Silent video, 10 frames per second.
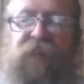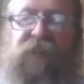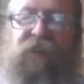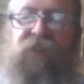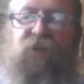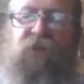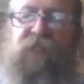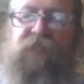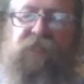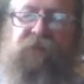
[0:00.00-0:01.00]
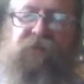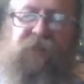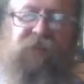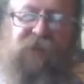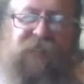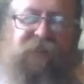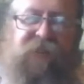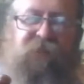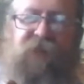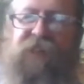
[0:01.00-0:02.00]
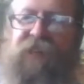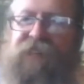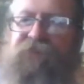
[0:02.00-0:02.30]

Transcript: Anyway, Cornish might have one with that.